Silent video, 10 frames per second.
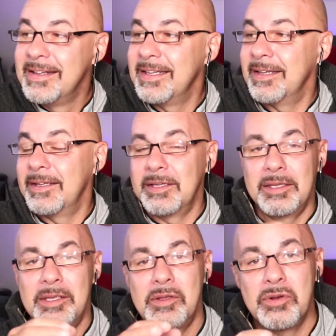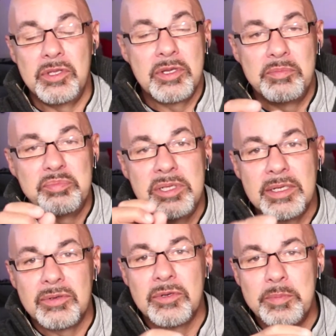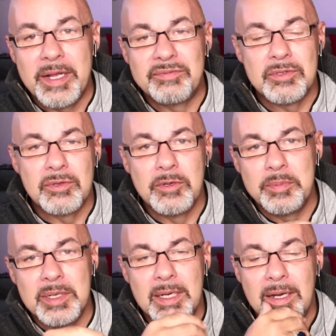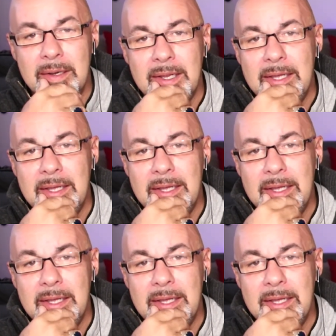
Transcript: You could plug group after group in here,